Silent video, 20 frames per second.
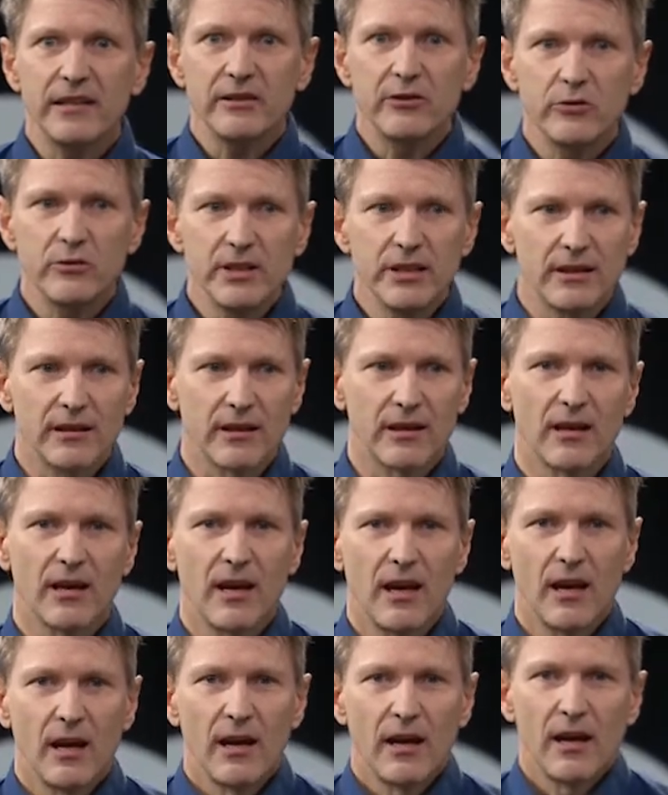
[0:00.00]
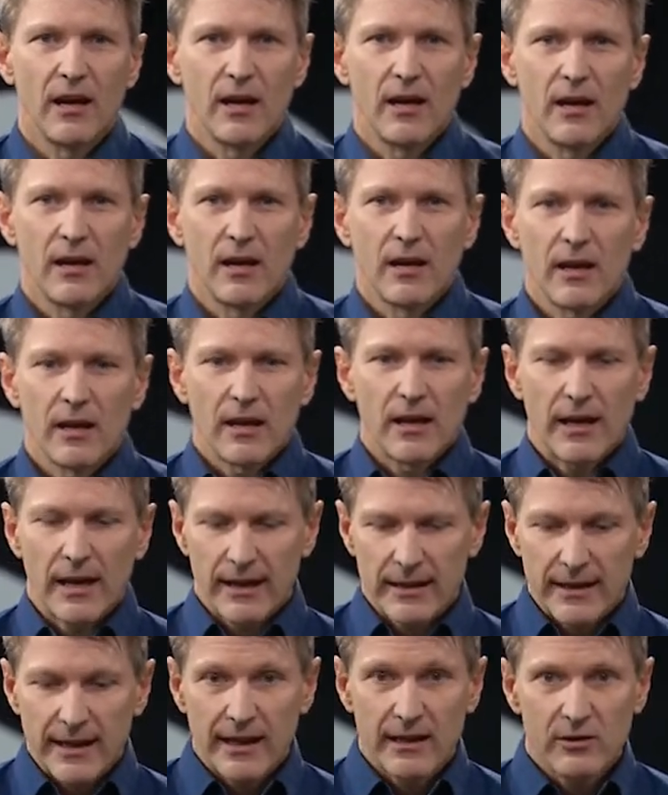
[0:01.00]
unique
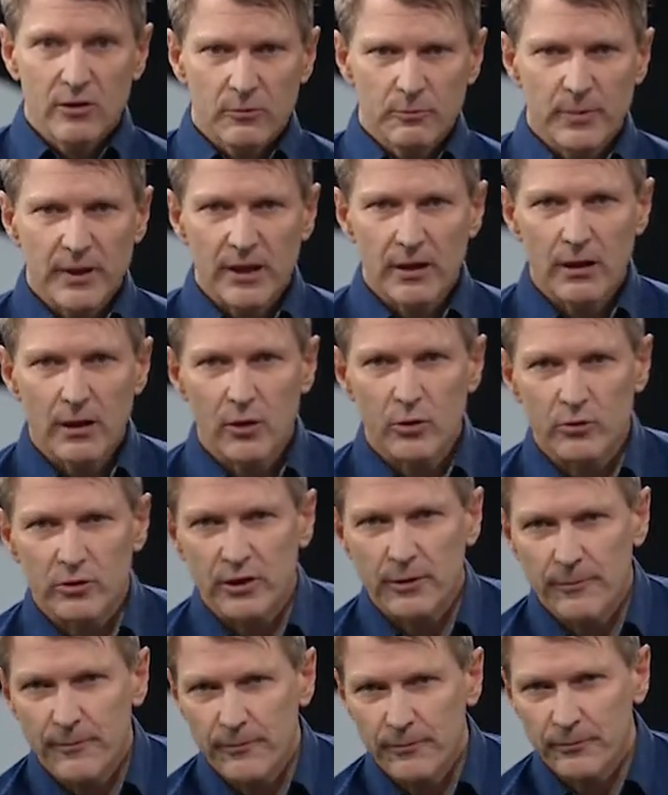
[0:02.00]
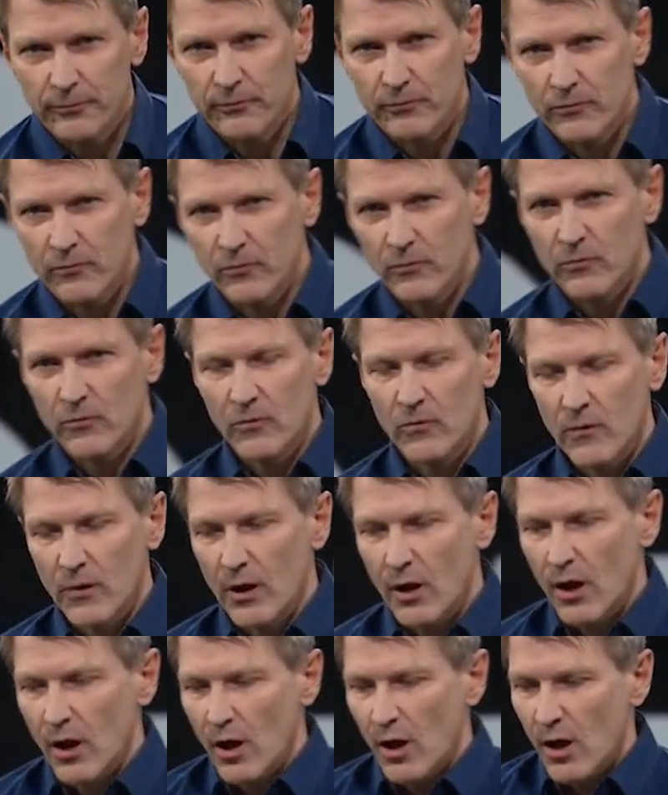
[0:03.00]
and cannot be cloned.
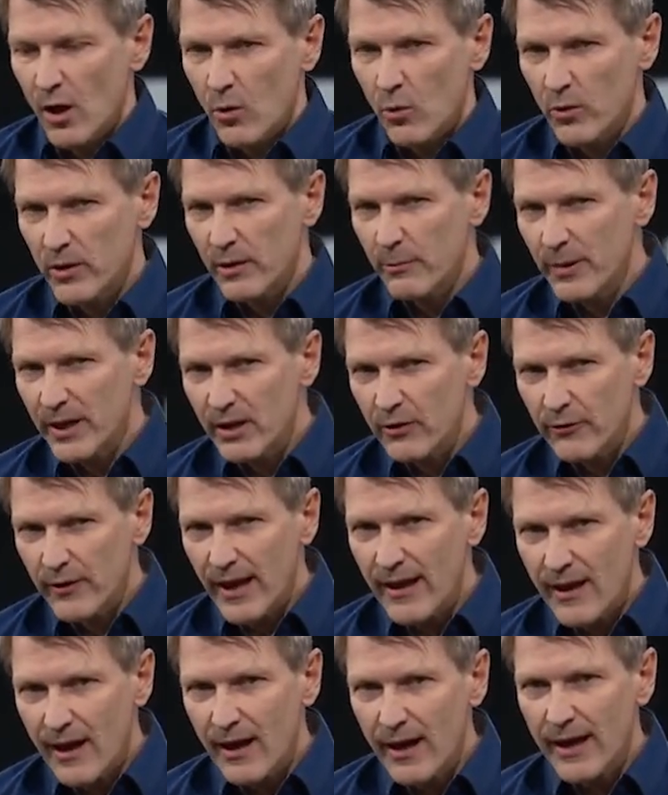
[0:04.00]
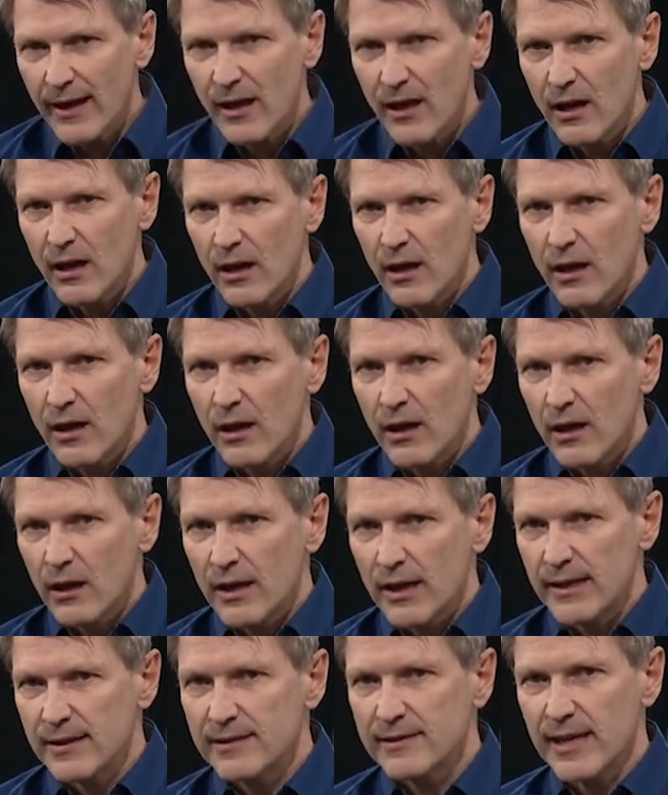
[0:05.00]
With a bit of AI,
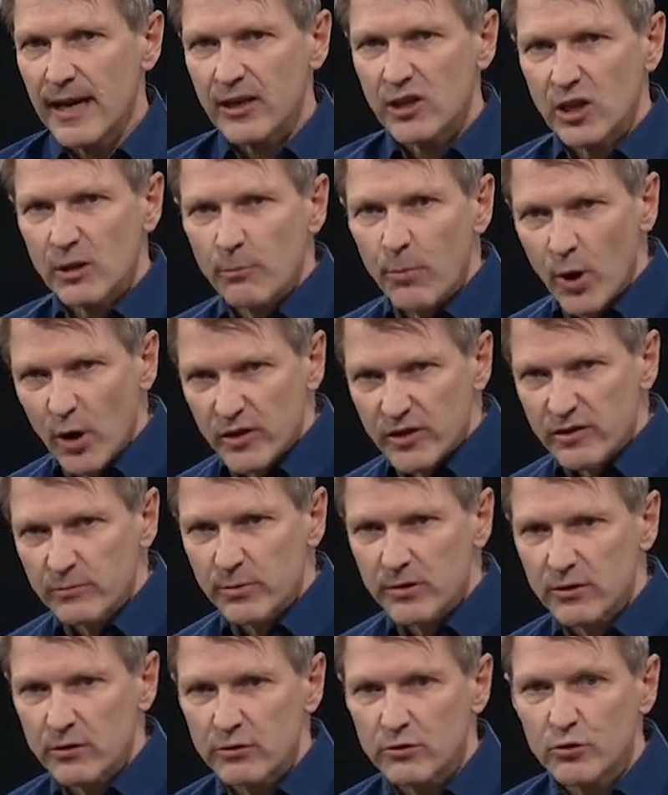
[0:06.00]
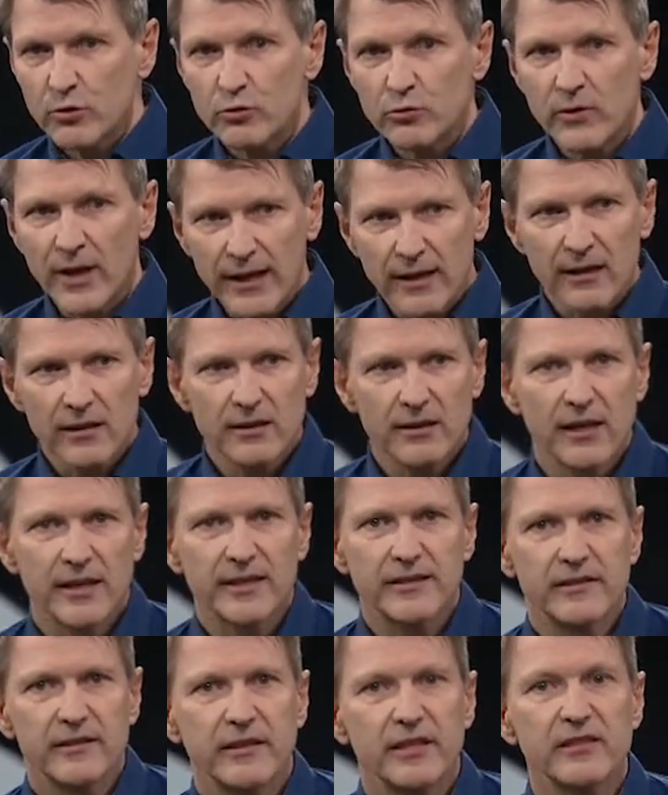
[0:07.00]
it is actually possible to
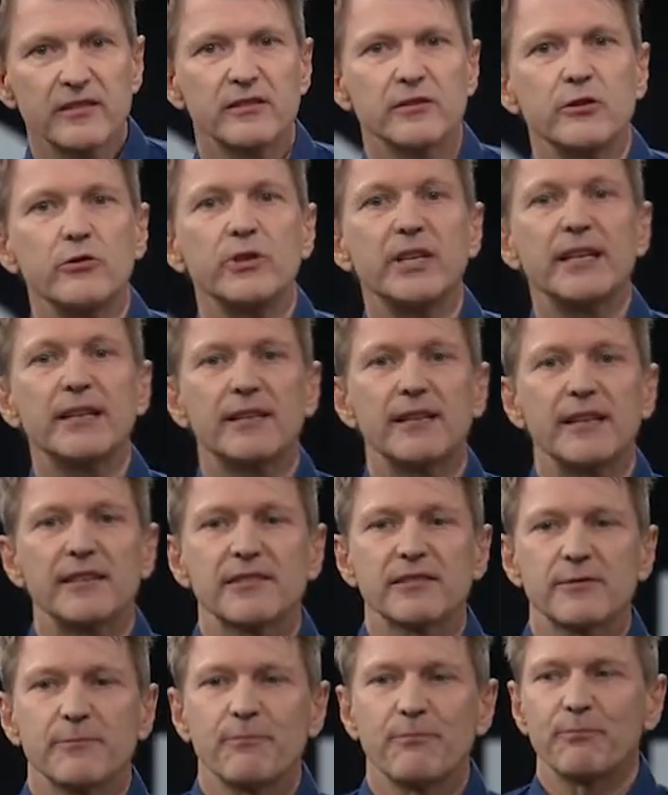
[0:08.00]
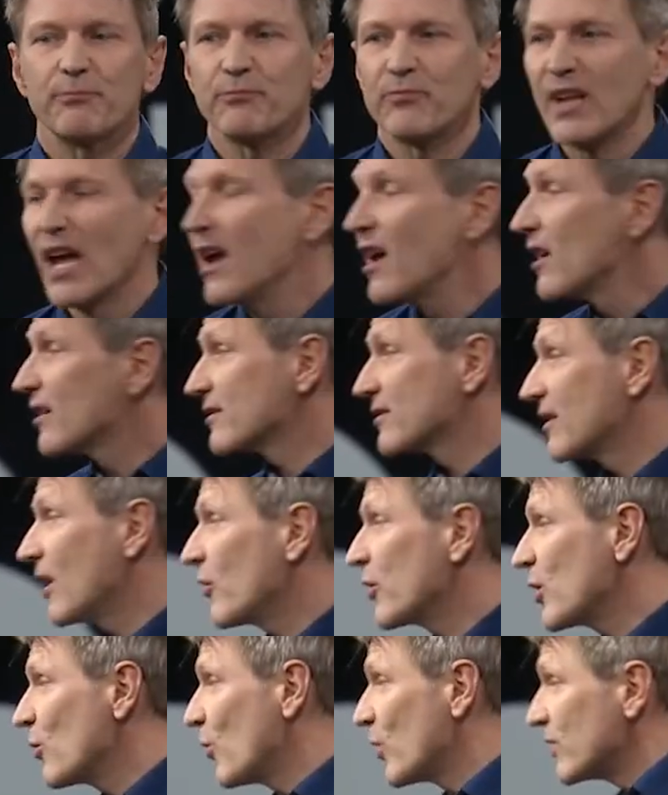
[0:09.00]
recognize this uniqueness. So now
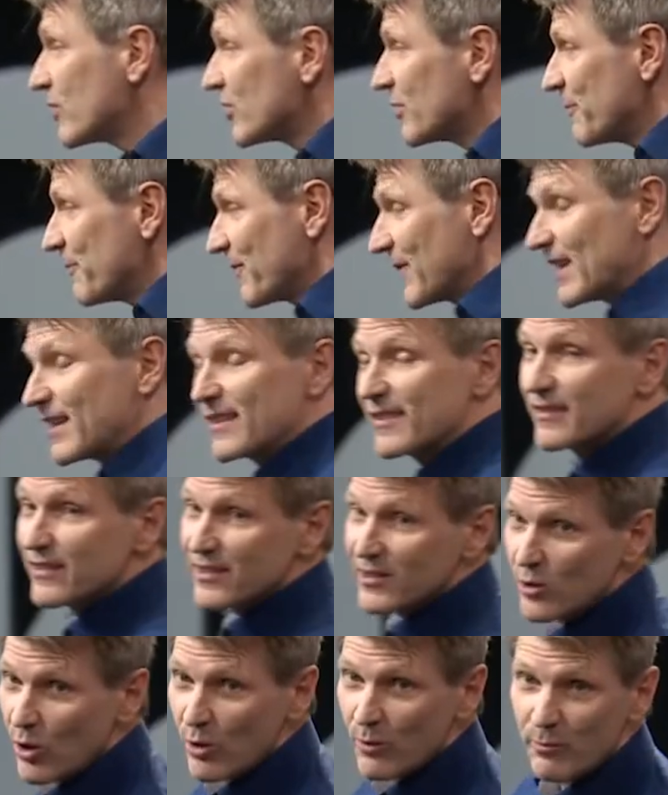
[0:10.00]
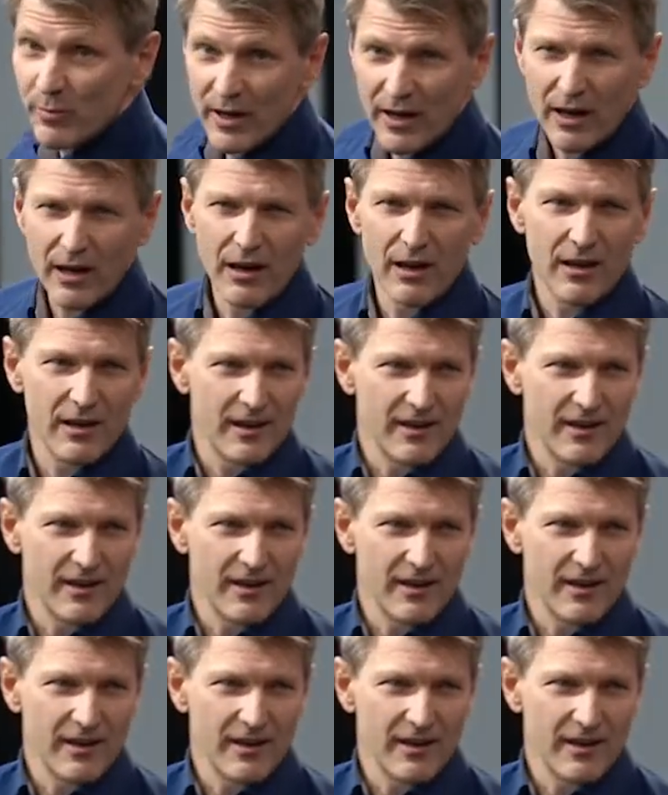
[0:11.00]
you wonder, is this gold bar